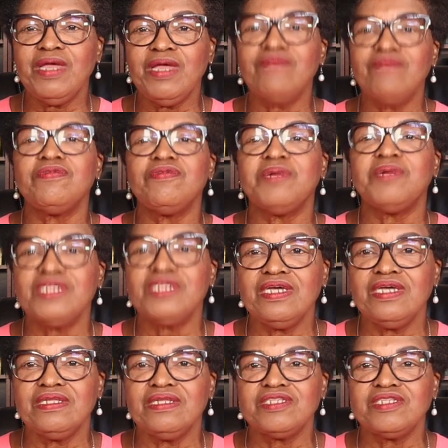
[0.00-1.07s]
everybody
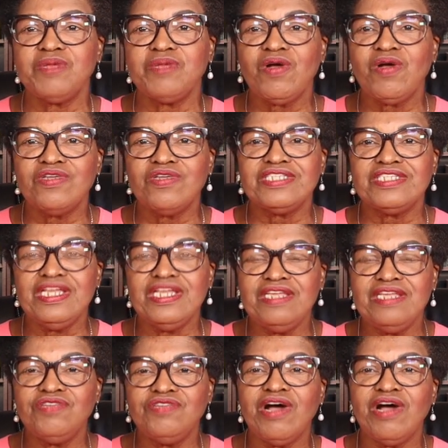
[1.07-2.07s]
else because they need to